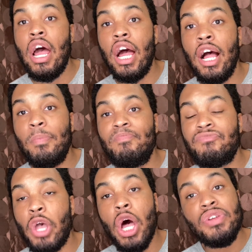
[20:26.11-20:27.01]

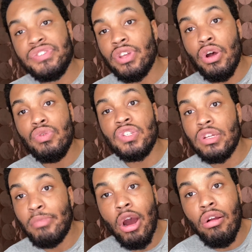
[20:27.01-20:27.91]
Also
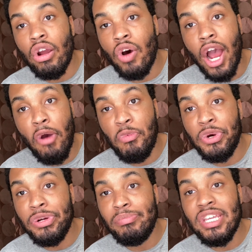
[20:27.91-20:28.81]
tomorrow, I
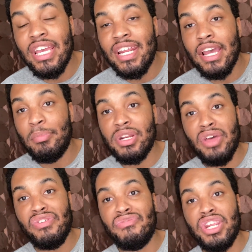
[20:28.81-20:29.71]
will be hitting up
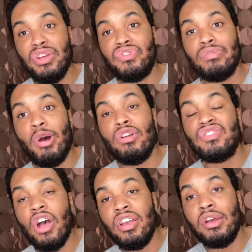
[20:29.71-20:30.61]
another video tomorrow
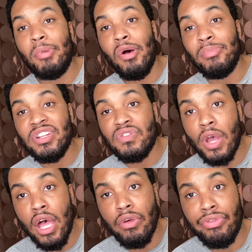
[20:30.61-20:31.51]
talking about mental
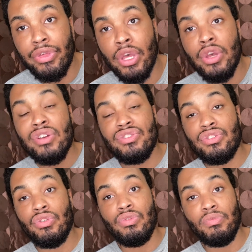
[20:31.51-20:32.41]
health.
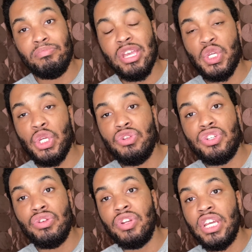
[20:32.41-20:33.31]
So make sure you
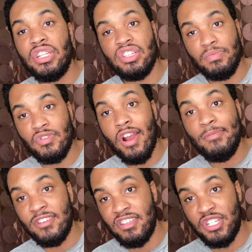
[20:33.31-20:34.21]
tune in, subscribe
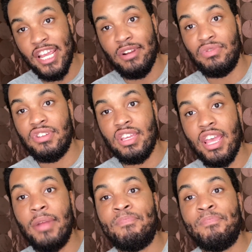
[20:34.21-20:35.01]
to the channel to get